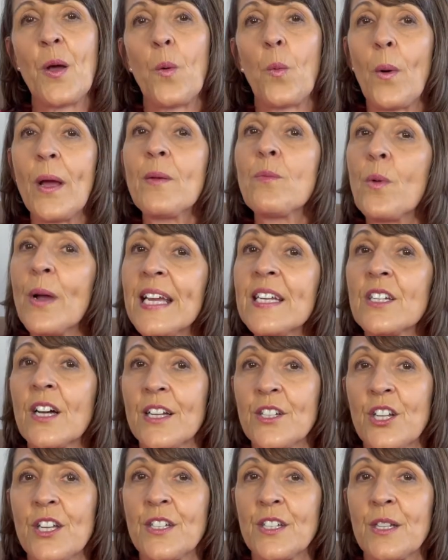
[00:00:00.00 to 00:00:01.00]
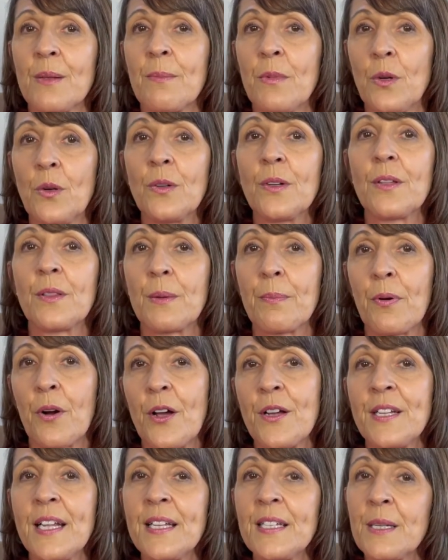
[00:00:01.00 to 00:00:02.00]
When we digest the milk, the
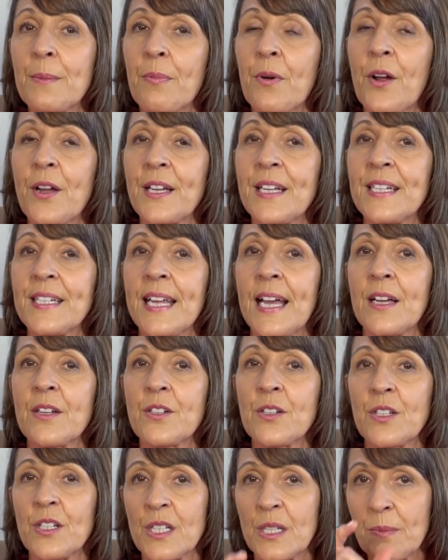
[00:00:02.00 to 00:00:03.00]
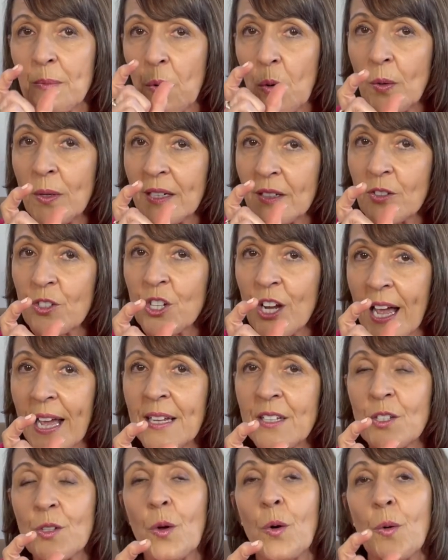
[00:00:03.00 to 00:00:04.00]
proteins are broken down to small little
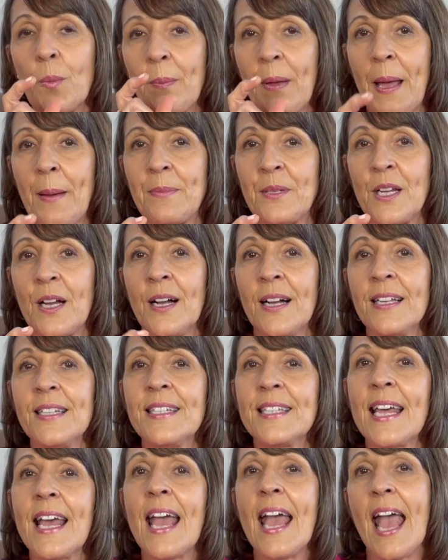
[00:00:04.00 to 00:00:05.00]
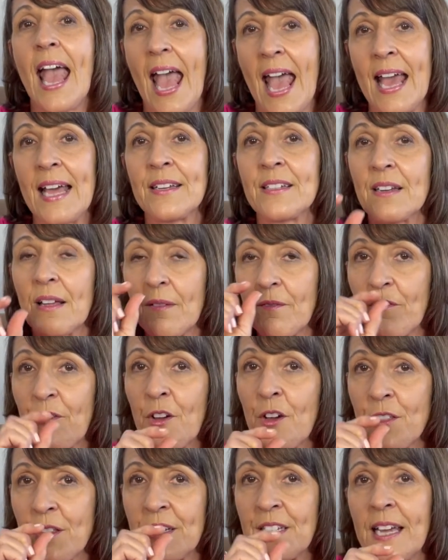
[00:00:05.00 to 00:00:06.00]
chains called peptides and
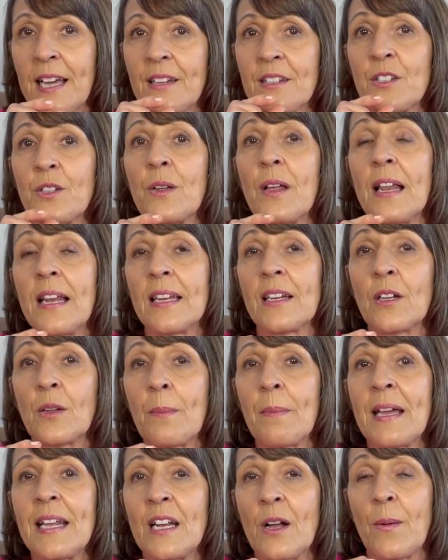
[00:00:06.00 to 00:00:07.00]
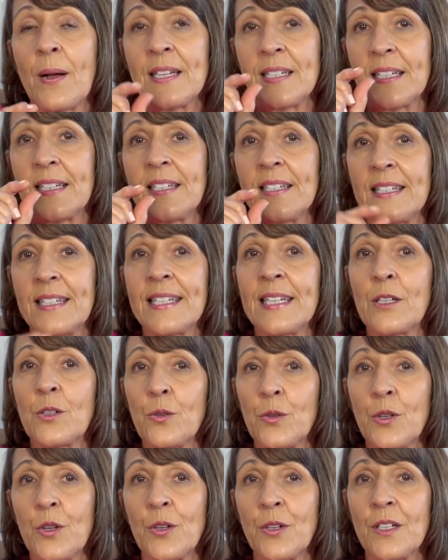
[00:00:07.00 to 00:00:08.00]
further down to little amino acids, the
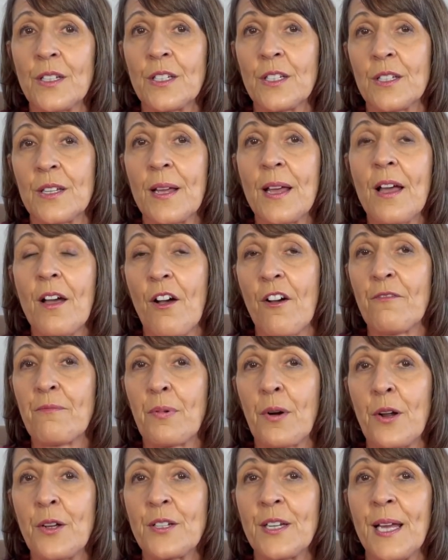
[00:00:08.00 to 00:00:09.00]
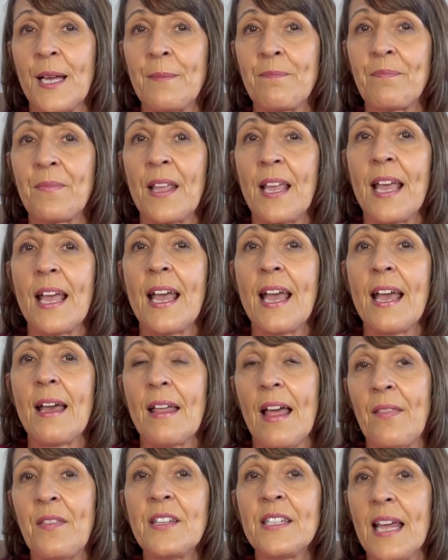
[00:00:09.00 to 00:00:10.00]
single units of protein.
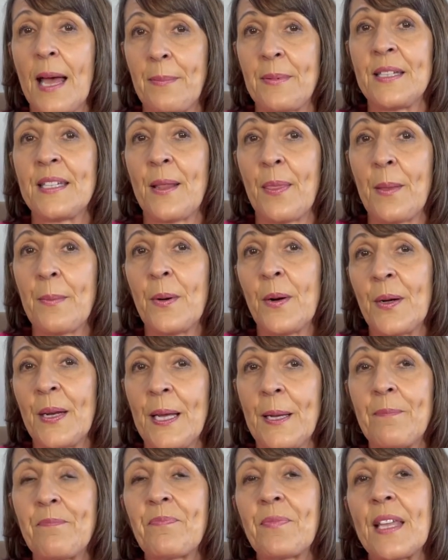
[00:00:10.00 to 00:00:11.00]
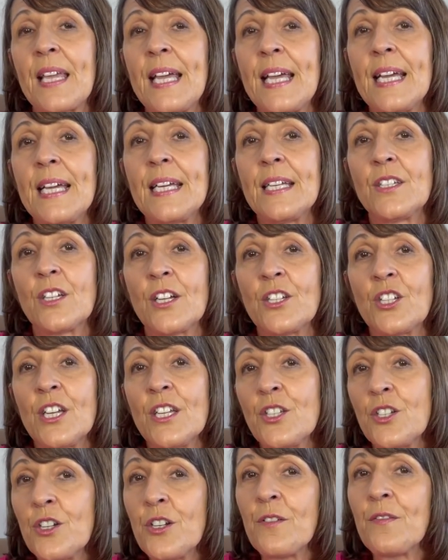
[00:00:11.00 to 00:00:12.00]
And this happens in the body.
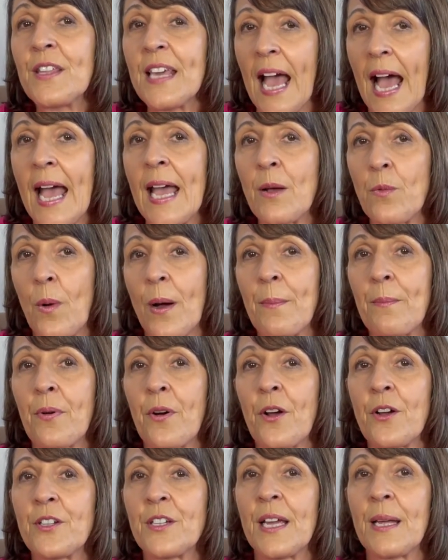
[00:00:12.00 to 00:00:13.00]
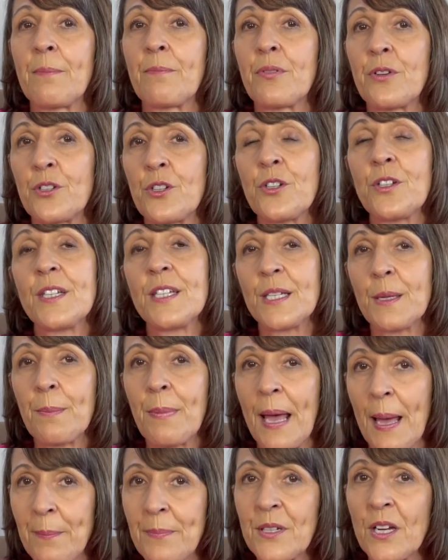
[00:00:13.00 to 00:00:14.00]
Digestion of the A1 protein produces a
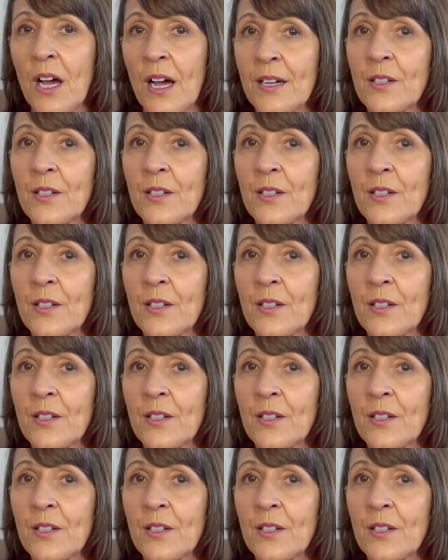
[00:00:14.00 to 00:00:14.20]
peptide